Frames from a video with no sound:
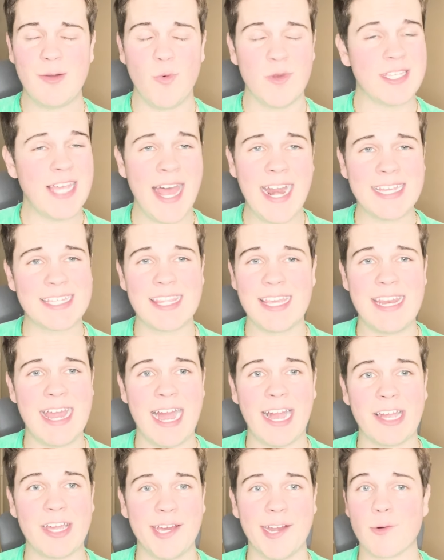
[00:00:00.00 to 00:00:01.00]
was honestly
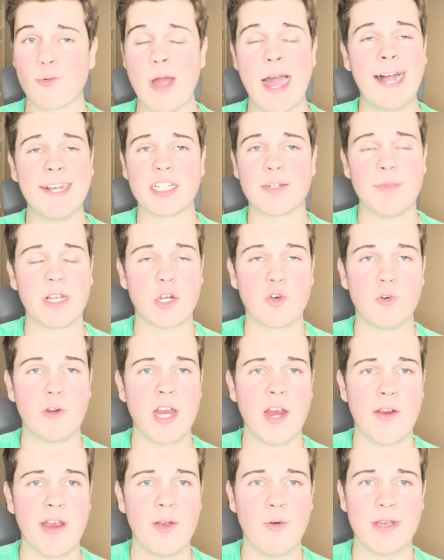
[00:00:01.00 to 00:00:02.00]
not good. Roger
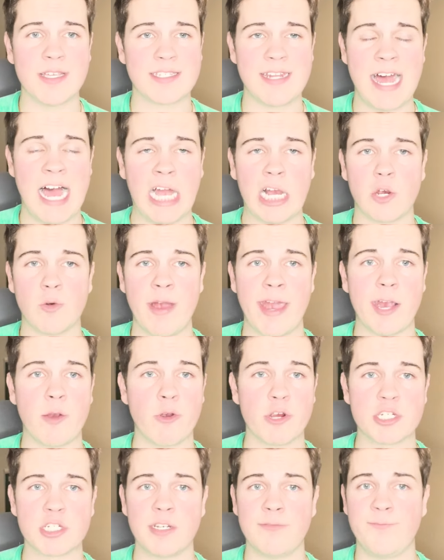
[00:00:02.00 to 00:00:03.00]
McCreary was not great.
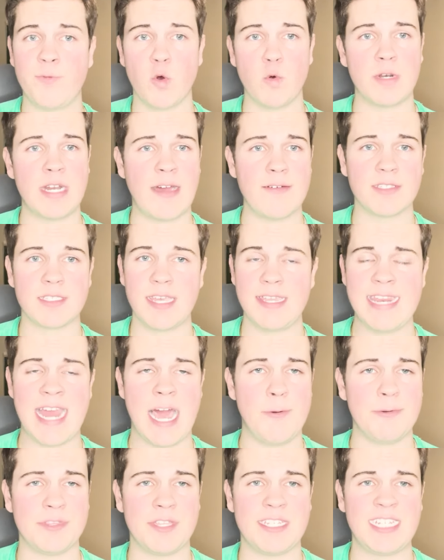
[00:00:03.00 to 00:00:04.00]
Christian Fulton, obviously
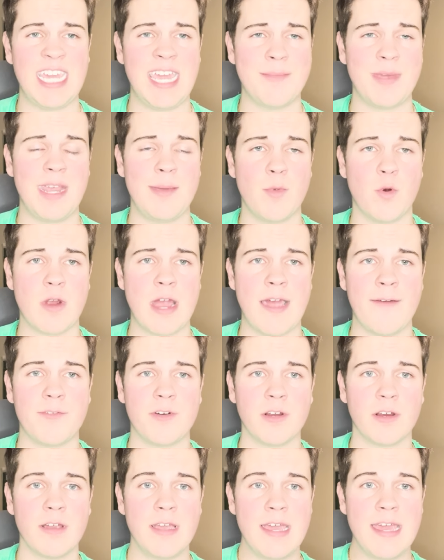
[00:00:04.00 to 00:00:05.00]
not with the team anymore
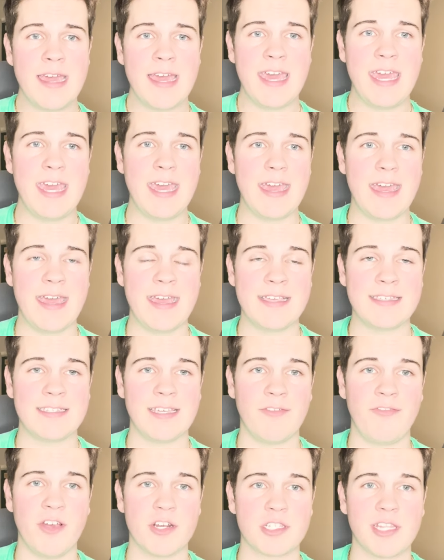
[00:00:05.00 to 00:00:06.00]
after he is
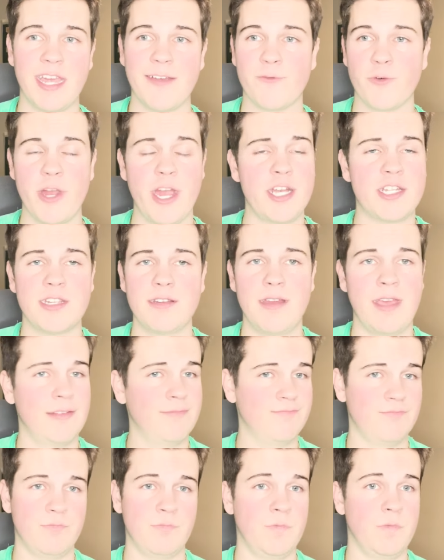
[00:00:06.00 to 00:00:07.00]
officially a free agent
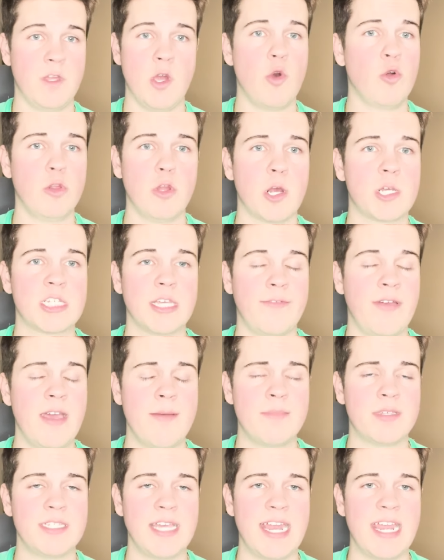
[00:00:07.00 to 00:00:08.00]
and no looks of
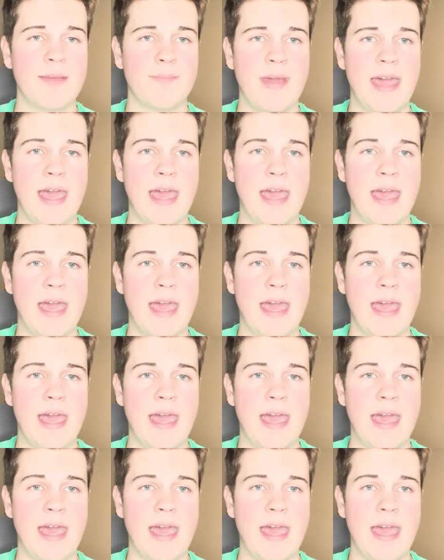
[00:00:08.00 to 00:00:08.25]
him signing